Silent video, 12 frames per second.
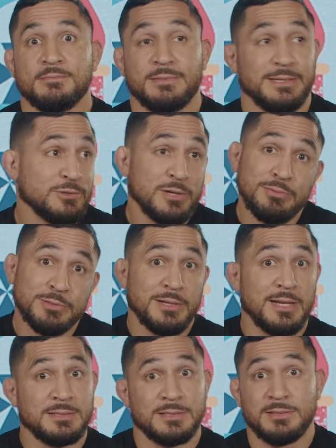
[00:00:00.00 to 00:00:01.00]
And scripture
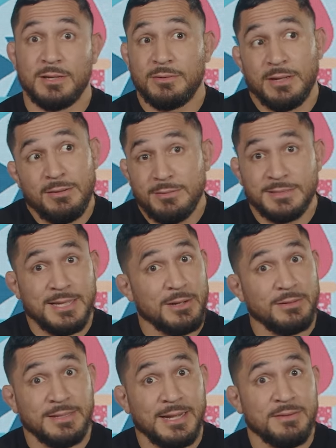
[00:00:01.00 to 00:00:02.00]
lets us know, no, it's
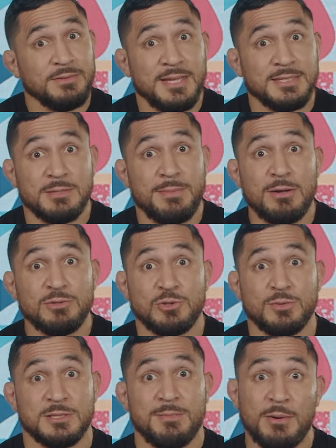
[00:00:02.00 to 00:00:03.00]
not, not everything is about
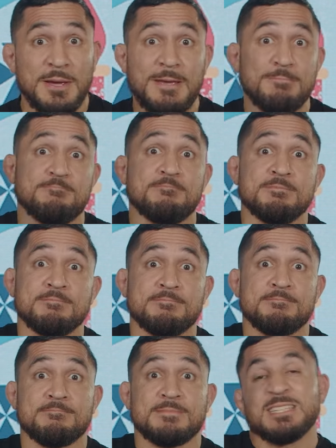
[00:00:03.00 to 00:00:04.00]
you. It's about him.
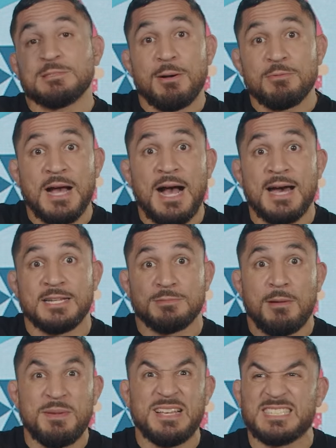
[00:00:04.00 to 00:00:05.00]
It's about God. It's
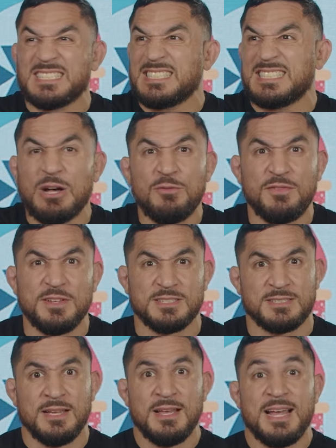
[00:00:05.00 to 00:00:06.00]
about being
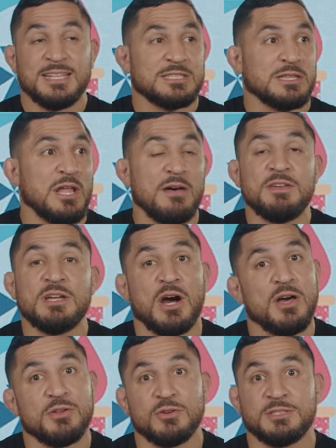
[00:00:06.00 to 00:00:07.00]
selfless. It's loving
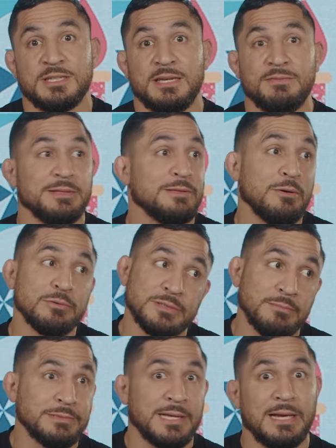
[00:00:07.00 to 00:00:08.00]
others, even though
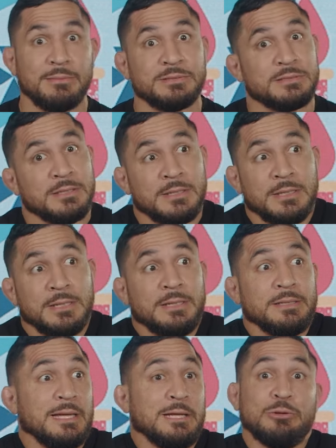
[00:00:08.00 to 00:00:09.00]
sometimes
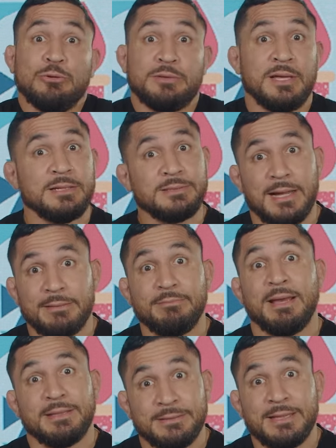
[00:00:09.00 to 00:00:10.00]
they do things that
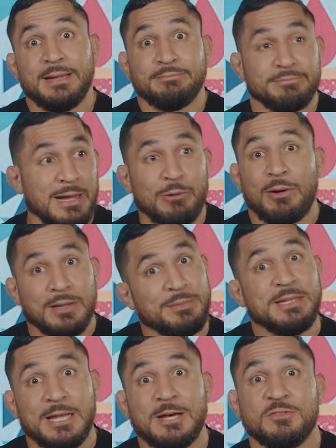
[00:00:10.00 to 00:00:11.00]
make them not want to
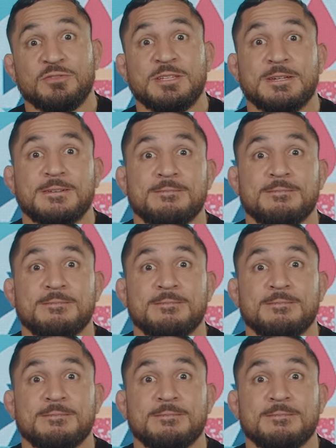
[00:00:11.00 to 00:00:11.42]
be loved.